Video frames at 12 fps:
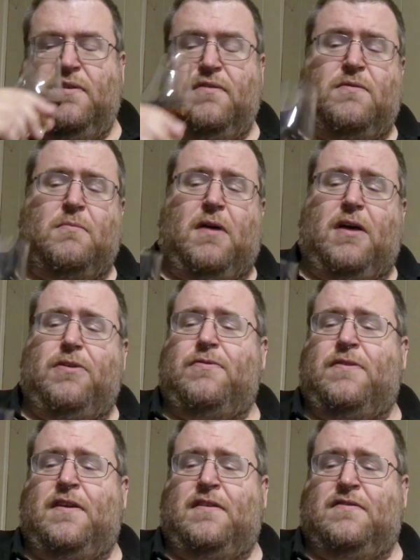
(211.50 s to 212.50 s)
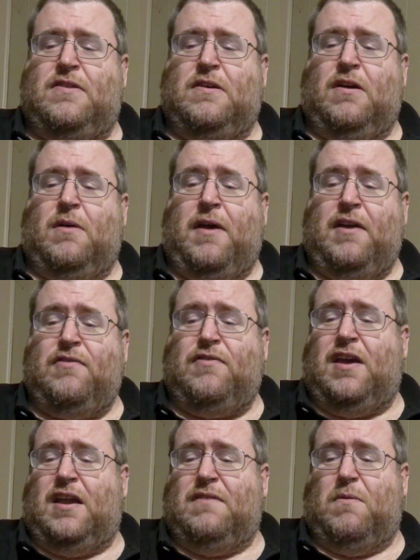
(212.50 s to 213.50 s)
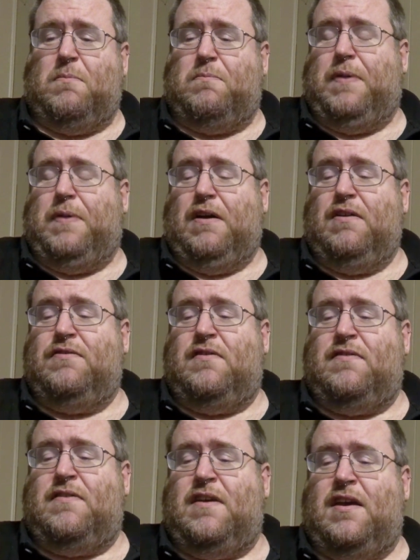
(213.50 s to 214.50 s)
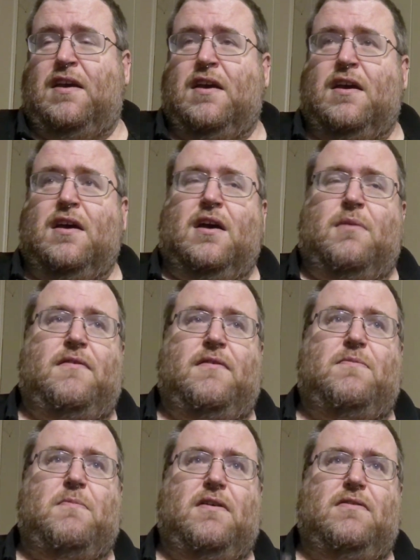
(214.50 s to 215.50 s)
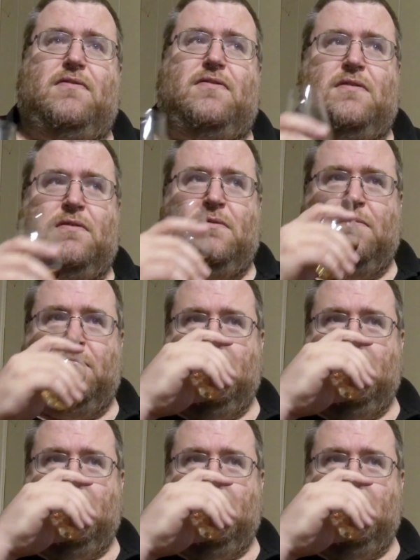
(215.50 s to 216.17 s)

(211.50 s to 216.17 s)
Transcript: There's some other things in there I'm actually kind of embarrassed to say. I mean, it smells.